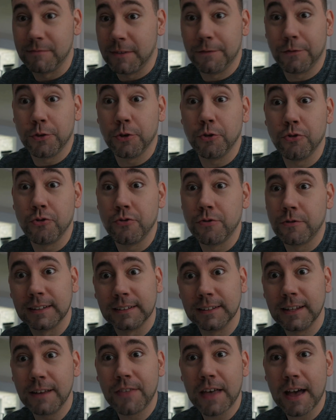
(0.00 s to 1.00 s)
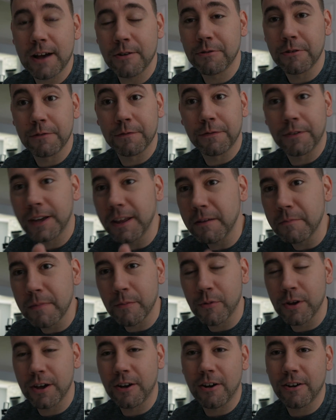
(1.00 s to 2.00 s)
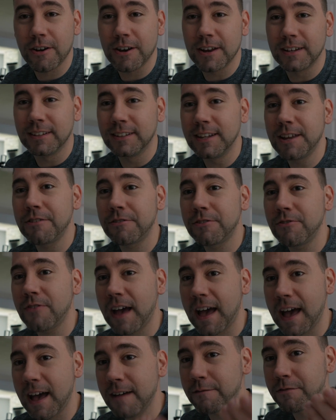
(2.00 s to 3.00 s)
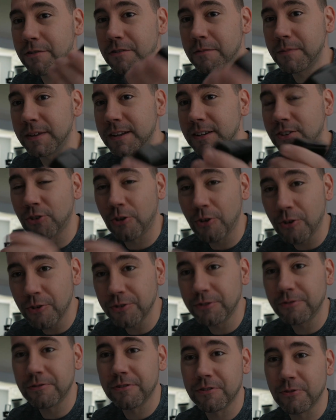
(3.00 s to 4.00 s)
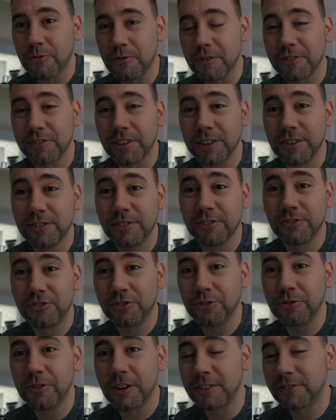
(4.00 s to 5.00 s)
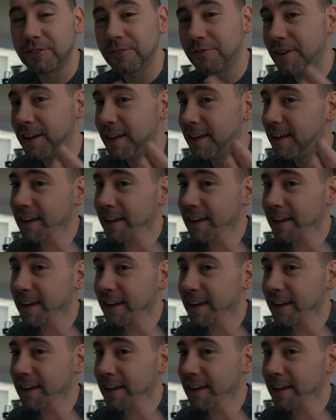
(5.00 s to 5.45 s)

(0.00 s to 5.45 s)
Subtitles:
If you leave the house and forget a memory card, at least you have some internal storage that you can shoot onto.